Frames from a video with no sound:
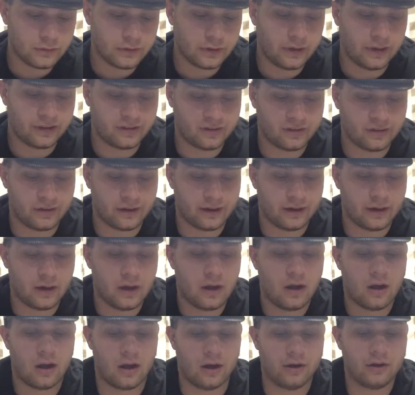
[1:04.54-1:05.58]
Let's see.
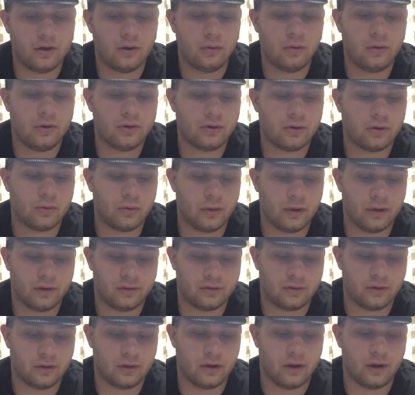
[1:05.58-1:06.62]
Under Woodrow
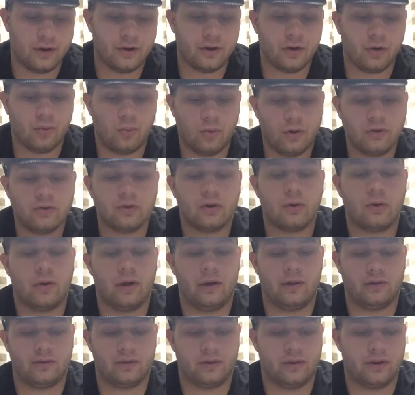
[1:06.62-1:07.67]
Wilson,
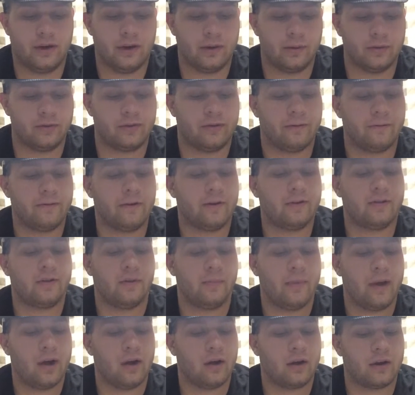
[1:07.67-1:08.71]
it was the first
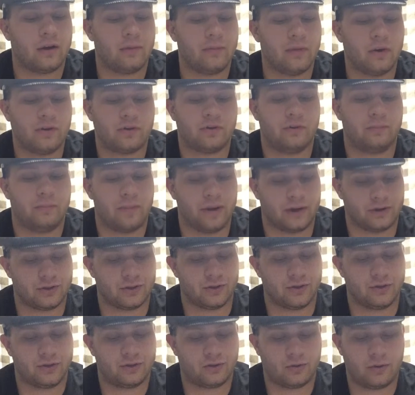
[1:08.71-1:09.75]
American motion
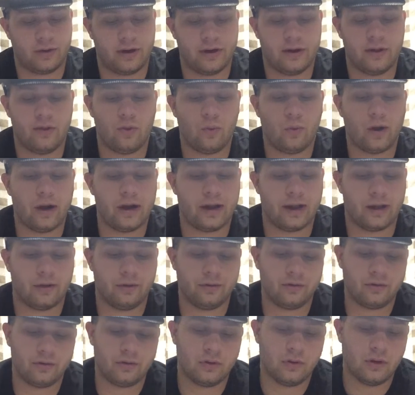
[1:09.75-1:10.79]
picture screened in the White
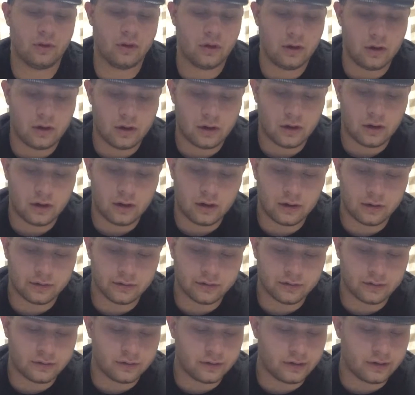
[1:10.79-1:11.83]
House.
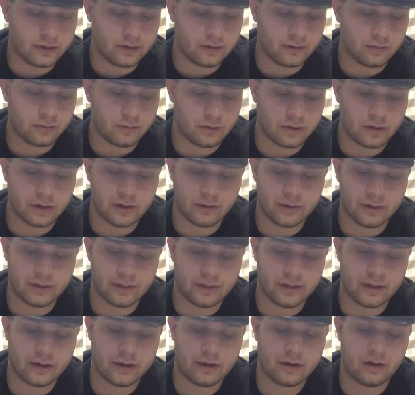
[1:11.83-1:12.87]
Let's see. What did I
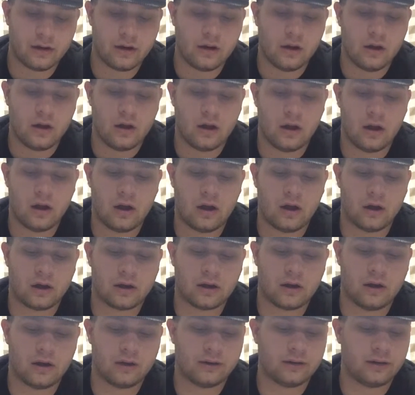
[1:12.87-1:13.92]
write there?
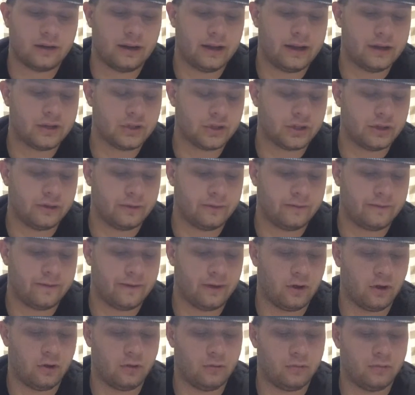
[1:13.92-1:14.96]
Compilation
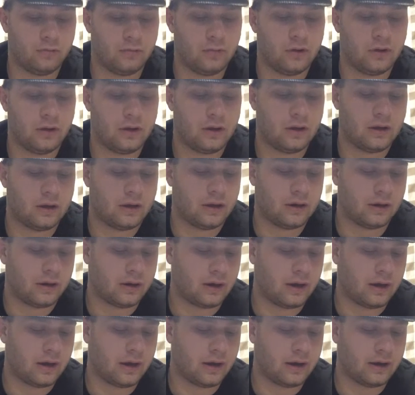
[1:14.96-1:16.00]
film,
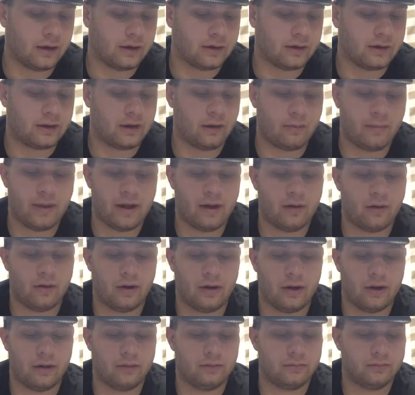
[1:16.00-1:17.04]

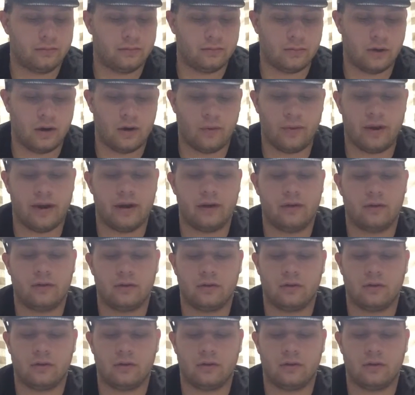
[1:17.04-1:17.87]
Cabrera. Oh, wait.